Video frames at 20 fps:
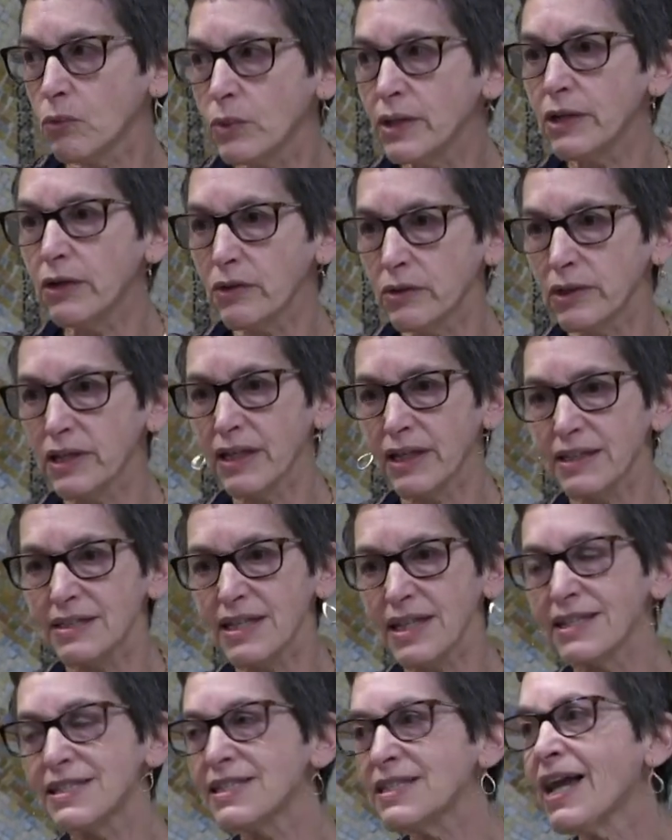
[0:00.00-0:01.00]
we don't,
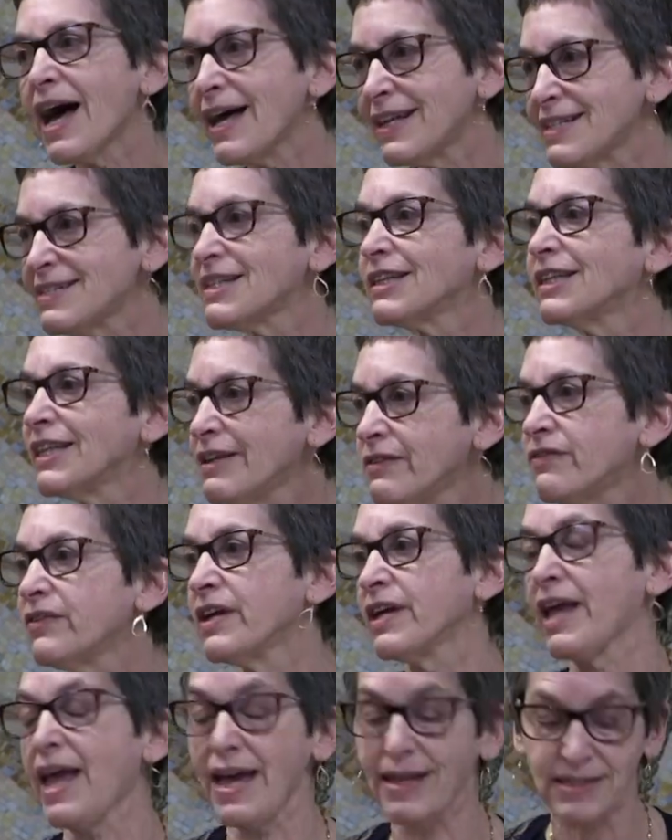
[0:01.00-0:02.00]
it's, it's not as
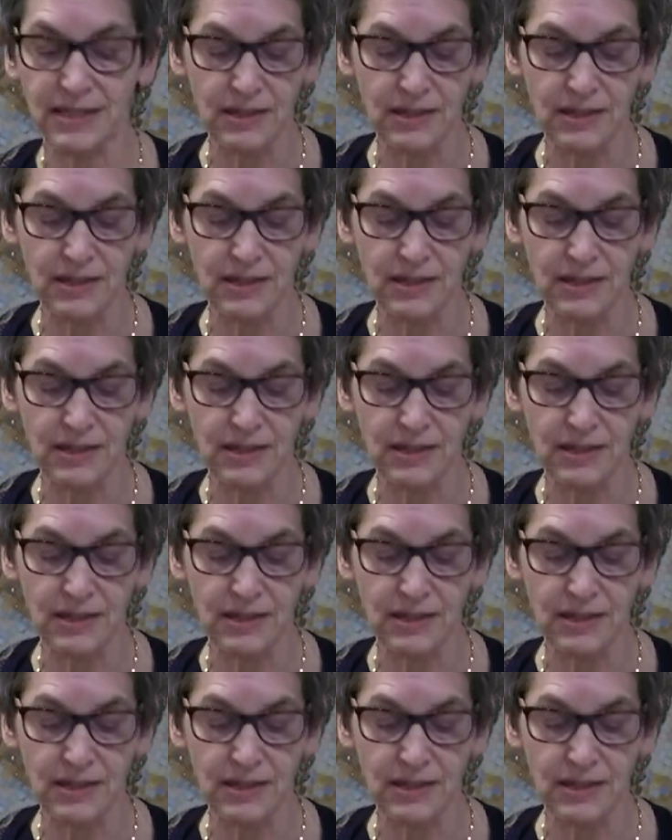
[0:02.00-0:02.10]
living.